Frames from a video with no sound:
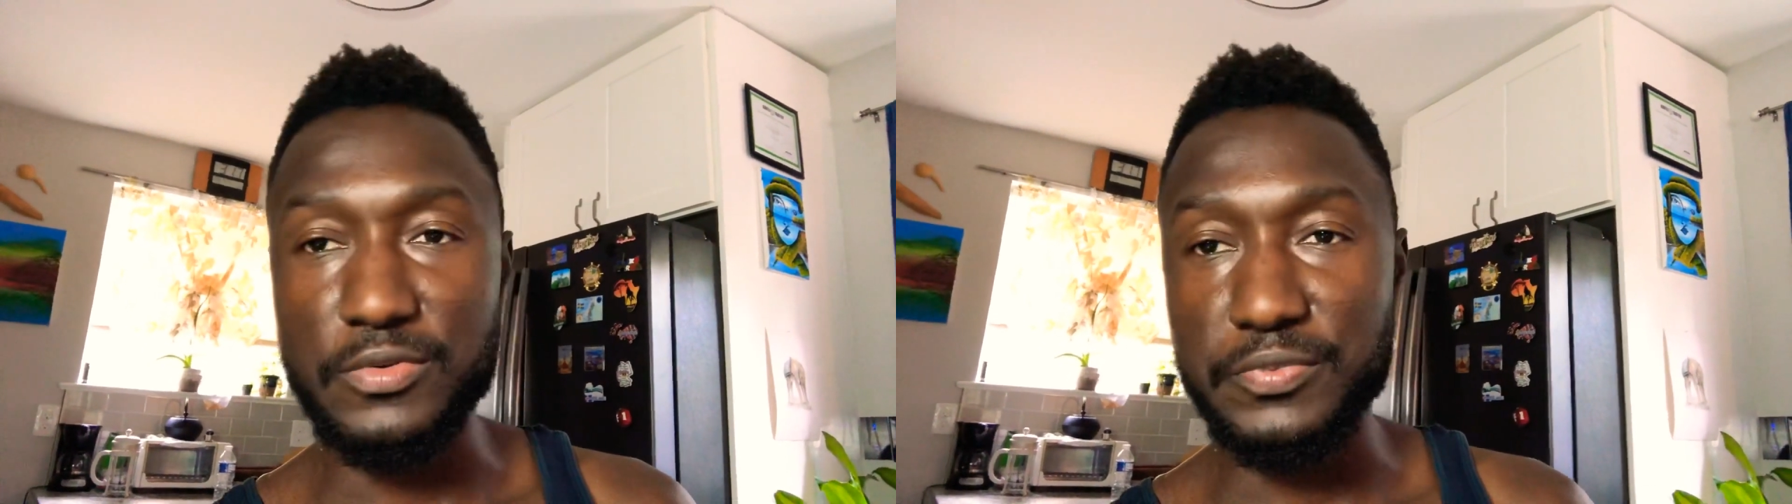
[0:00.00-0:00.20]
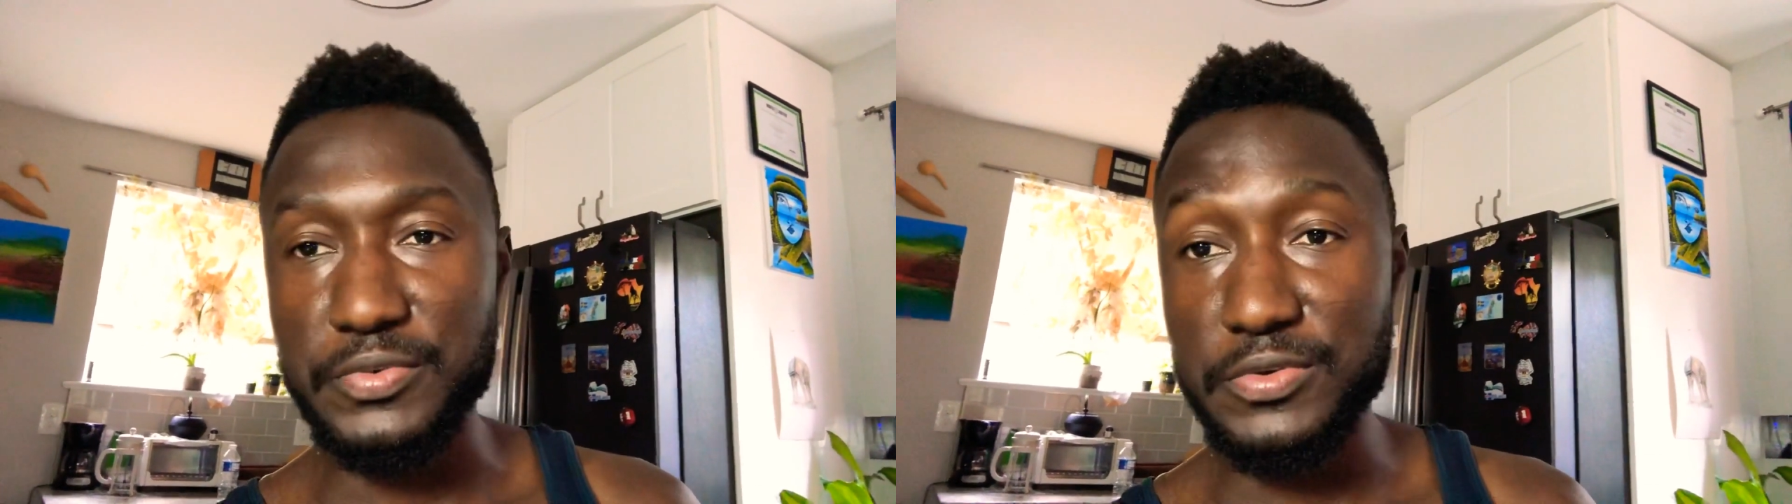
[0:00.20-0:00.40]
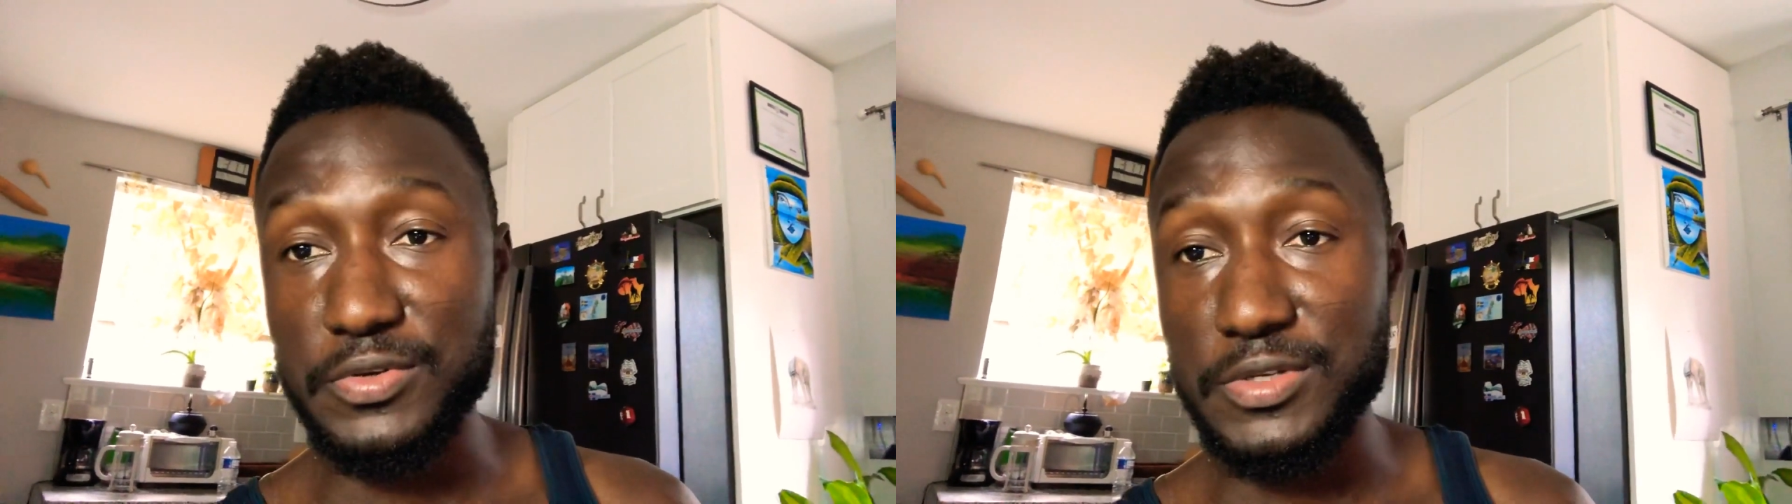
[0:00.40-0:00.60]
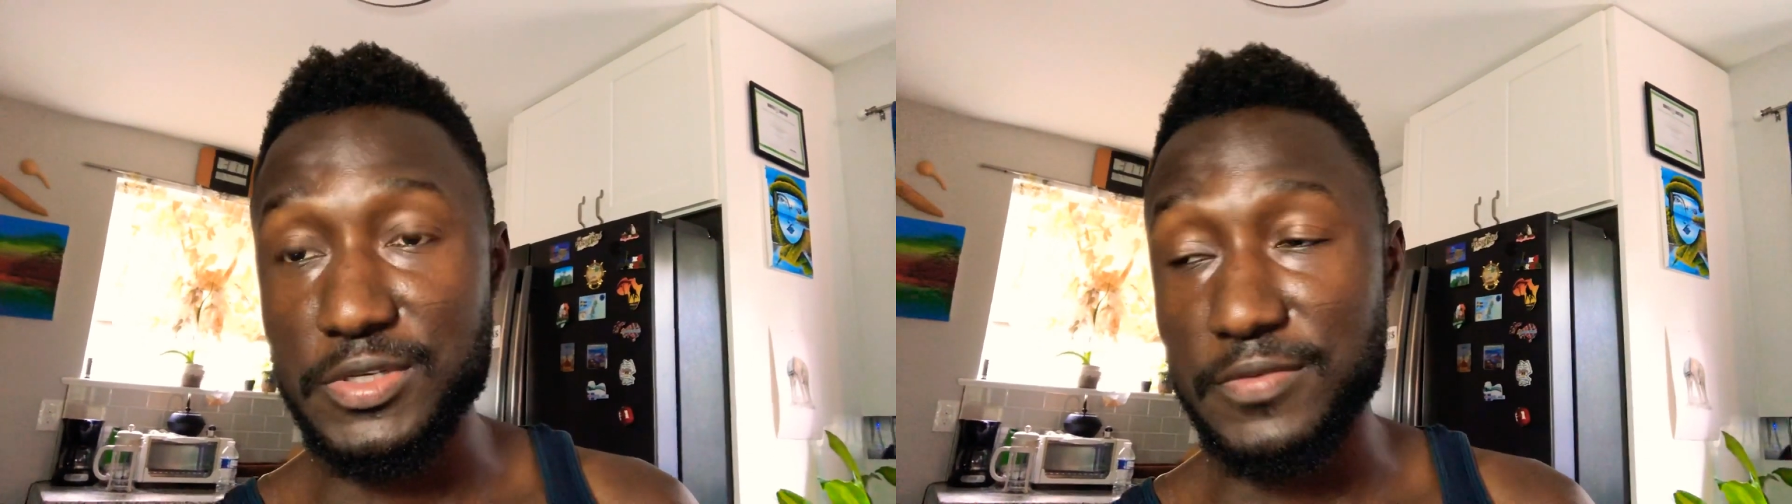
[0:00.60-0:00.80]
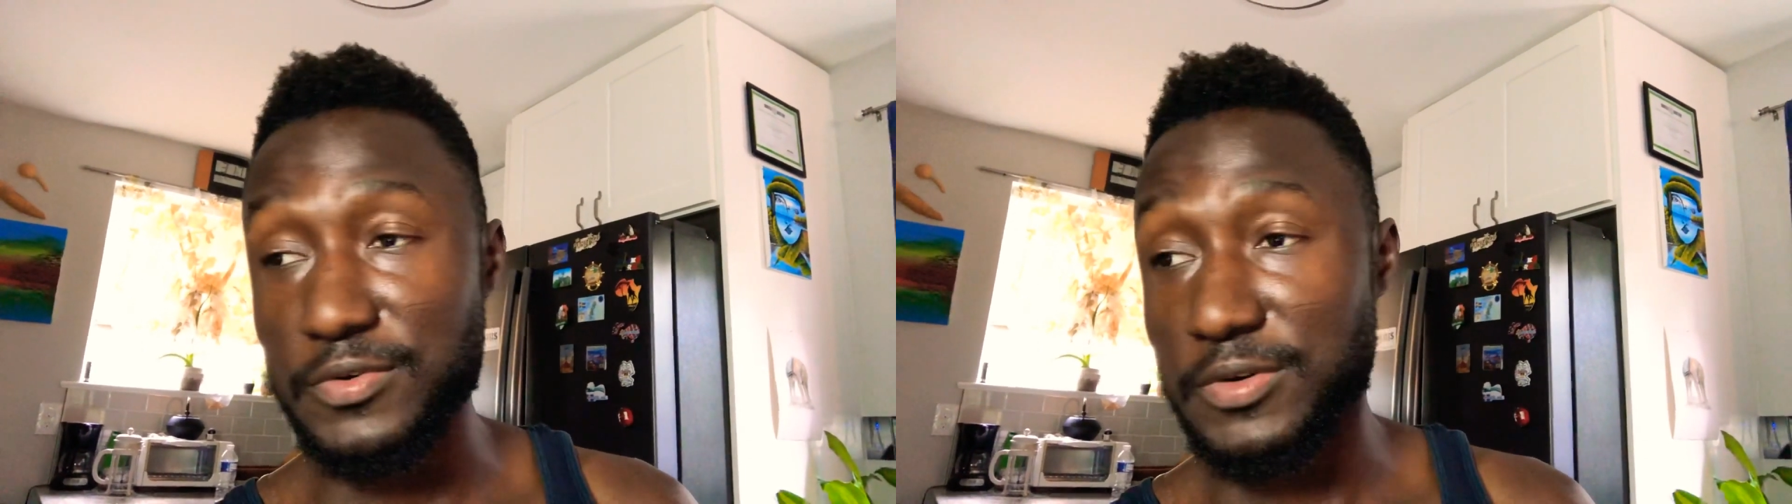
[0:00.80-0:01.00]

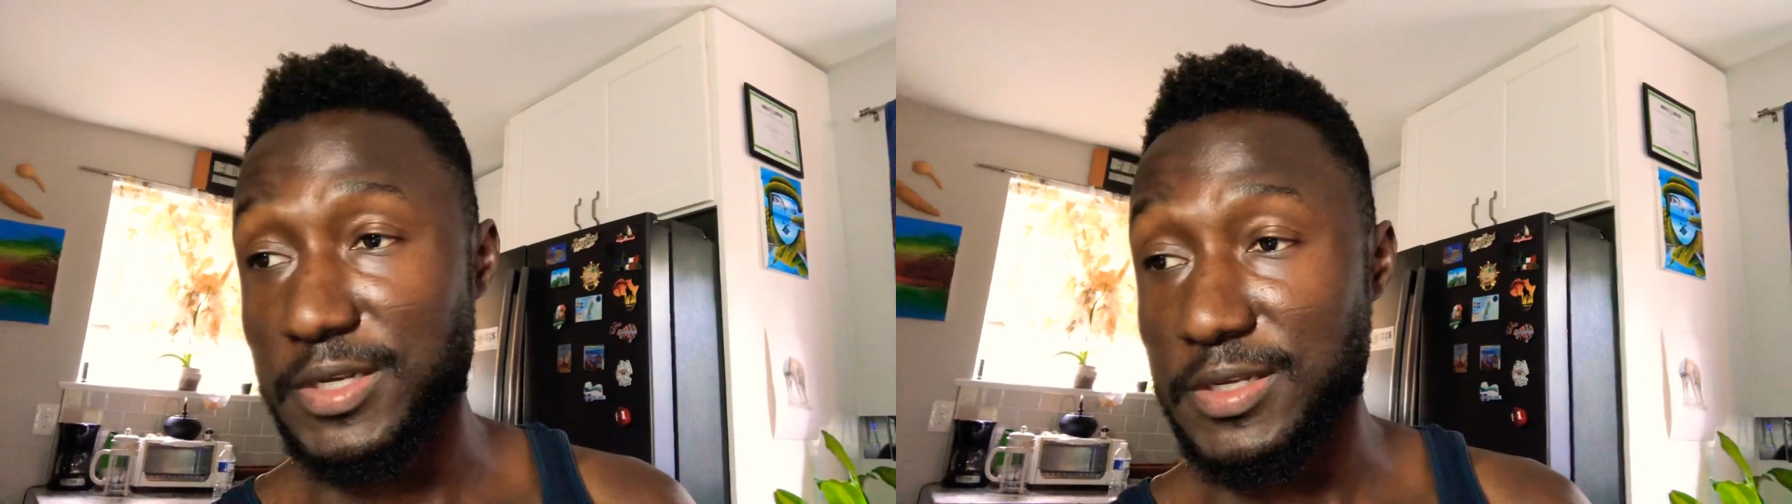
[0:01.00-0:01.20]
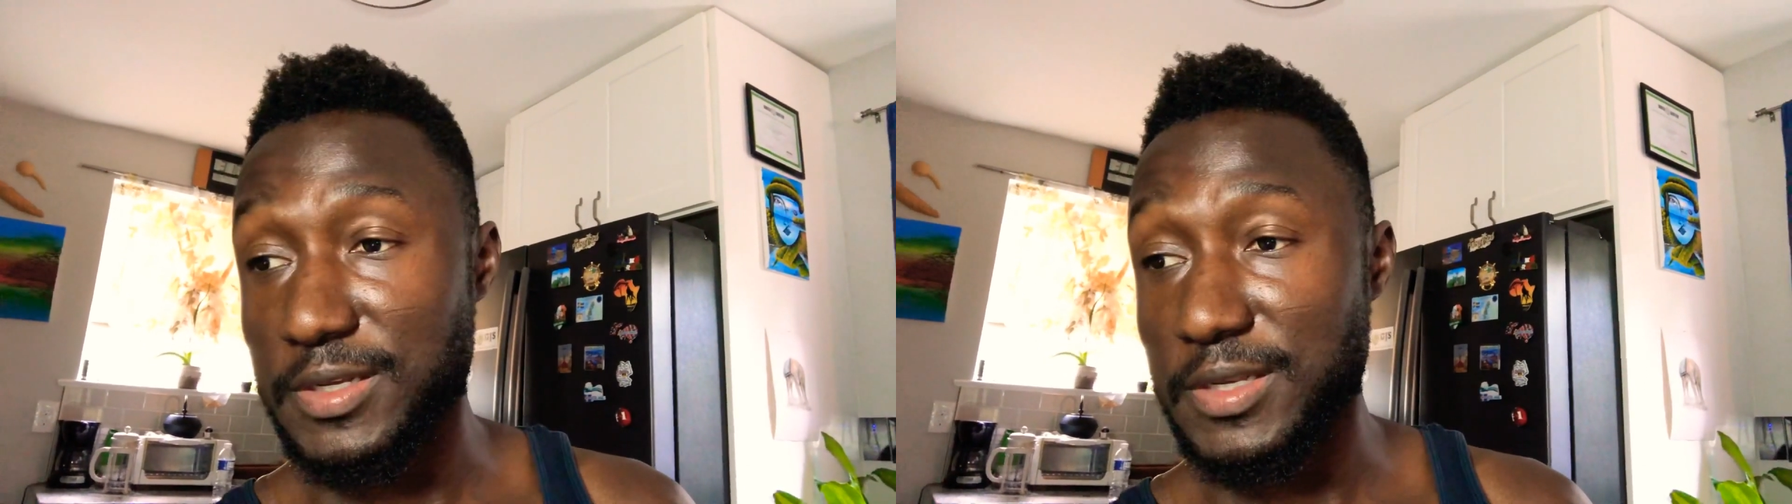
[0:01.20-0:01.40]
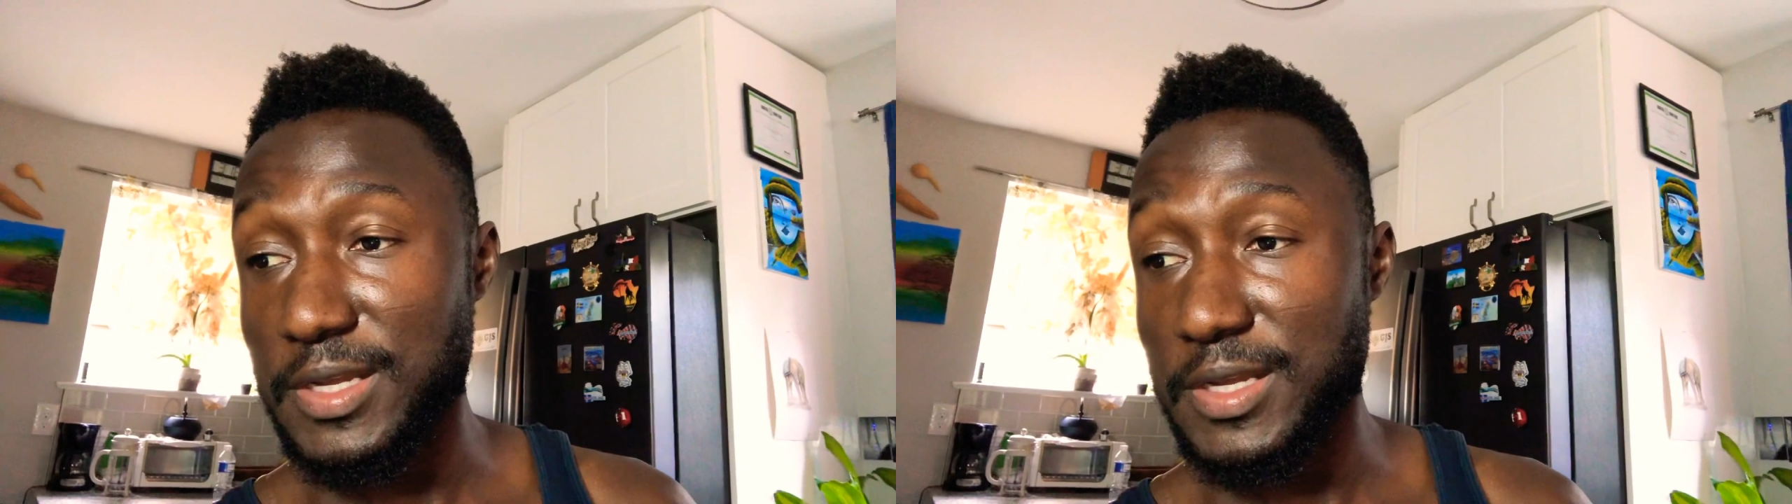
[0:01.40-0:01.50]
computers if you're anything